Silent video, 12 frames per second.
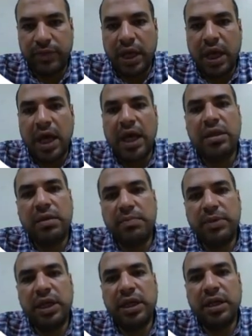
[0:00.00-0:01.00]
And the
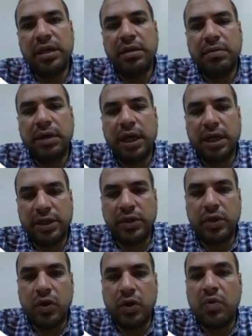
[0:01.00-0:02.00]
mean, as you
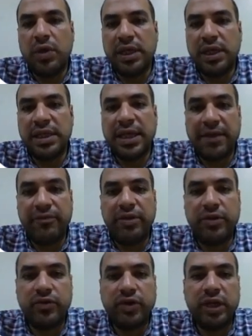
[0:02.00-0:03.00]
know, is the
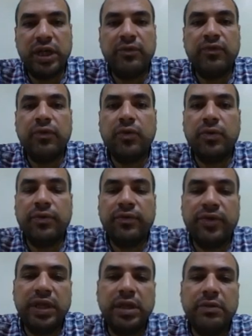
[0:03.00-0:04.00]
average rate for
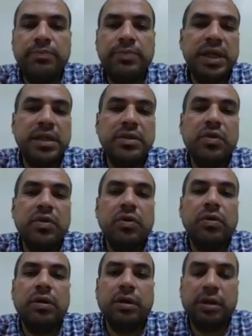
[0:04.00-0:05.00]
failure based
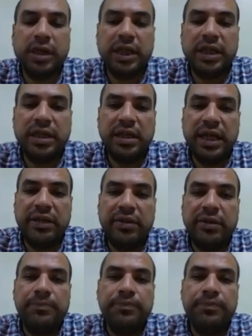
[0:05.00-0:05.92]
on collected data.